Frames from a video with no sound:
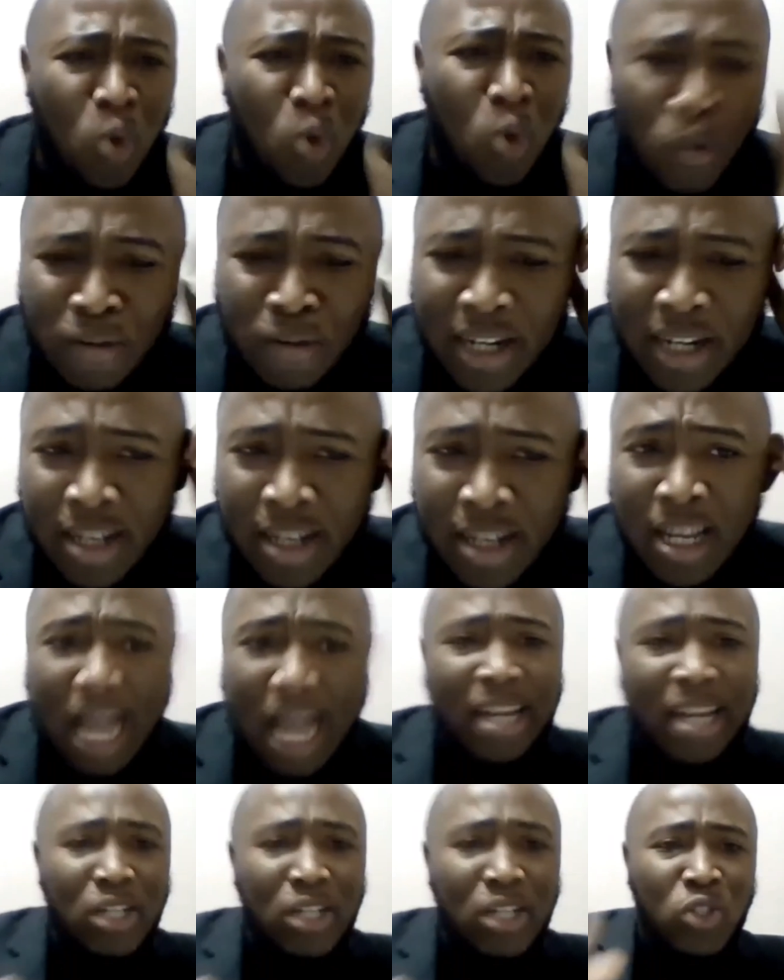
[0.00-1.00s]
COVID
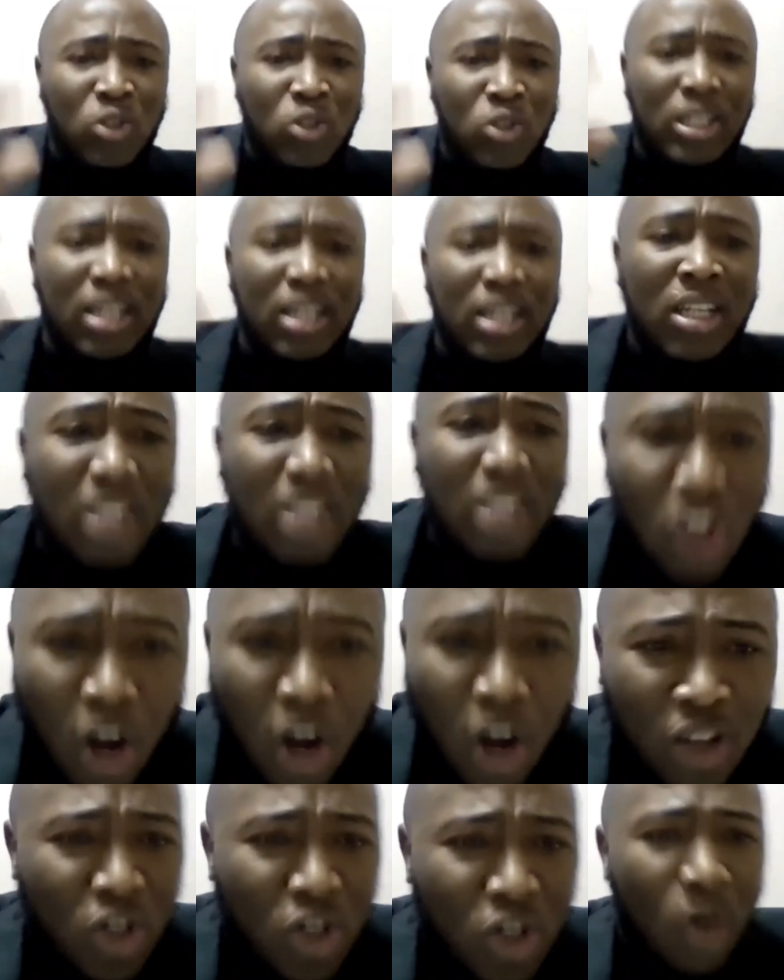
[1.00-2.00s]
and I see the, the
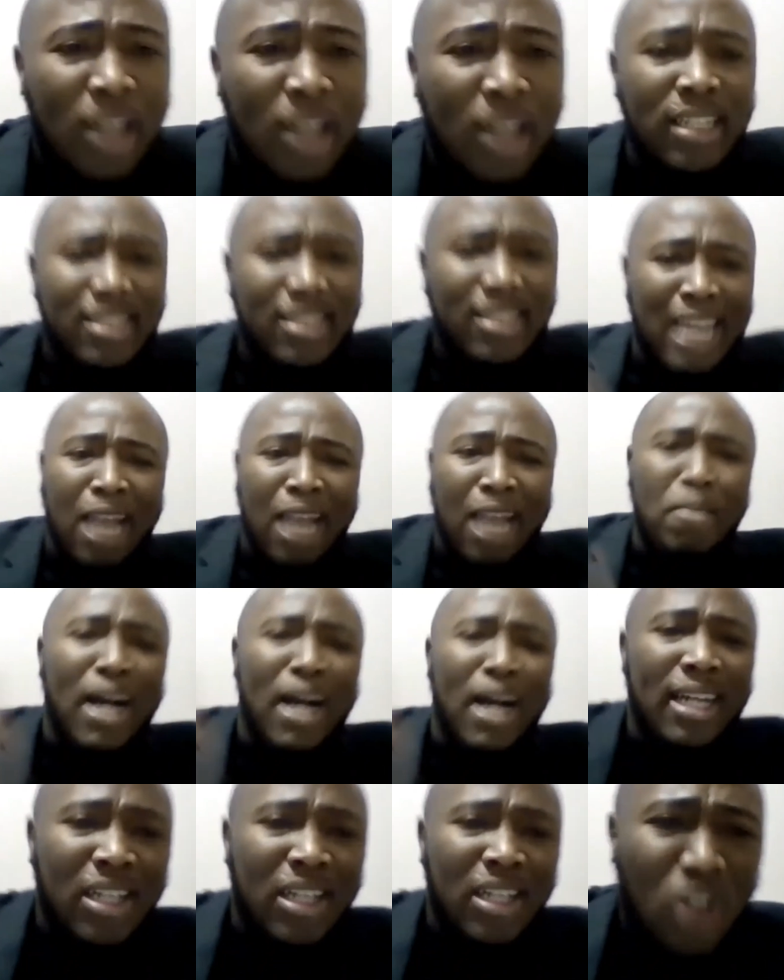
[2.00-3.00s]
lockdown and the start back
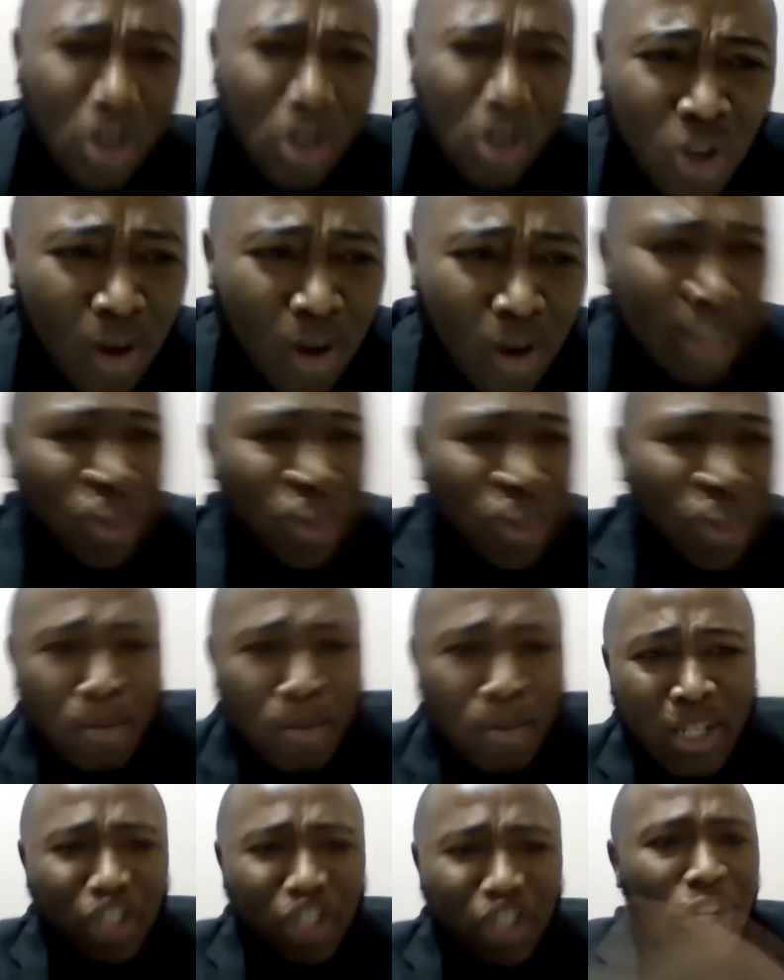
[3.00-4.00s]
and the lockdown and
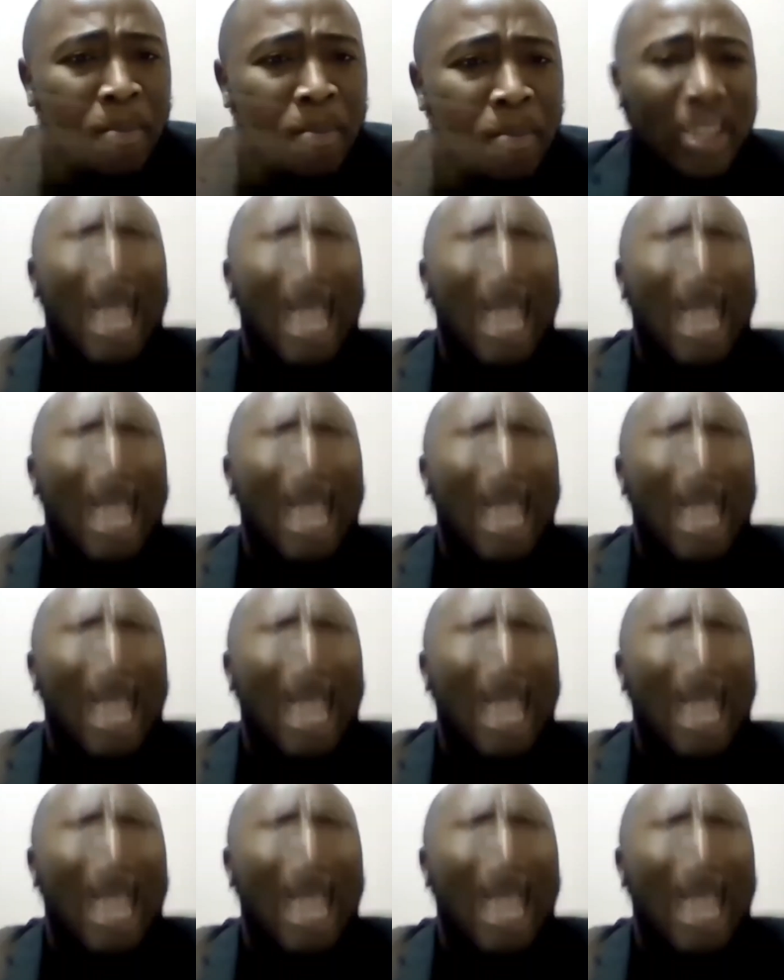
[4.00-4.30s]
jobs in jeopardy,